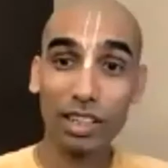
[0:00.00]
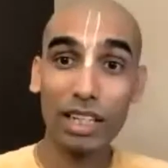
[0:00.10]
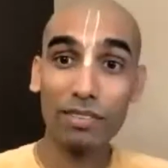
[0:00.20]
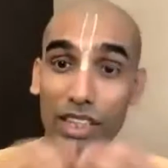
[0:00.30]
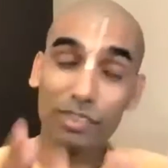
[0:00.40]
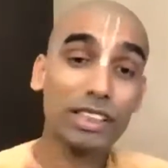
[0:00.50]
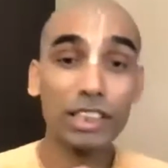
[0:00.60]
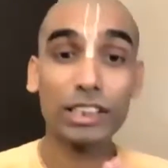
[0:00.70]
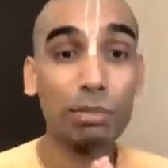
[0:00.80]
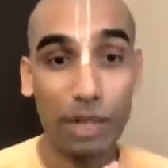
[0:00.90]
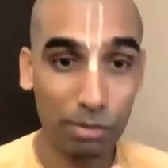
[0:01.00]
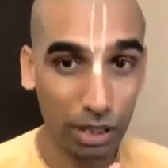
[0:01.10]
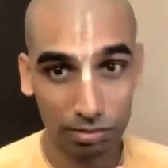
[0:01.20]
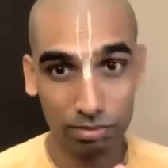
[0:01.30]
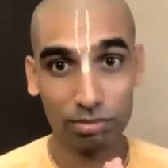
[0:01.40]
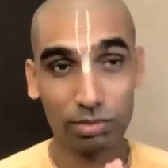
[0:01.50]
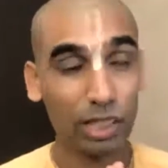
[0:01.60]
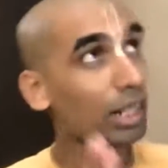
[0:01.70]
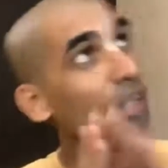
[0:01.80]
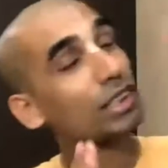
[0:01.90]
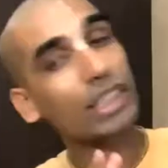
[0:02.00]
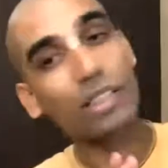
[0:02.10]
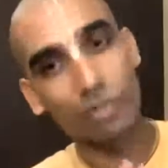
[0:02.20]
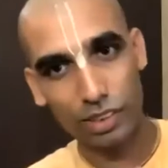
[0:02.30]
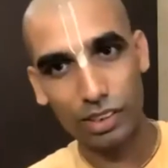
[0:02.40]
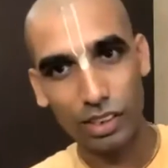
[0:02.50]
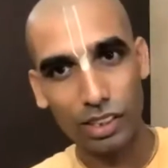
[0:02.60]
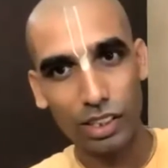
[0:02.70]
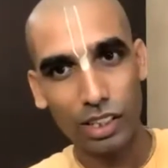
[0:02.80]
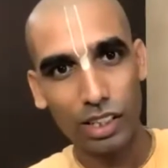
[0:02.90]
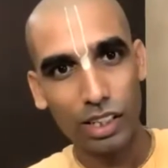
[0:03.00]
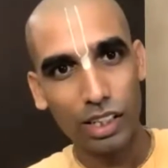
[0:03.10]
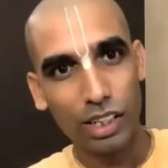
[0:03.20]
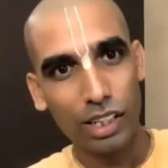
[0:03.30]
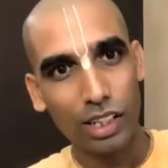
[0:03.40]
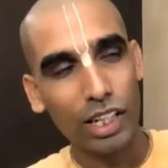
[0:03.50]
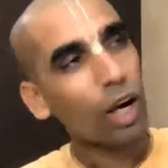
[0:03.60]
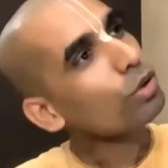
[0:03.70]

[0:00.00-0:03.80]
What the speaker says: he will give us Krishna prema, the rarest gift. And how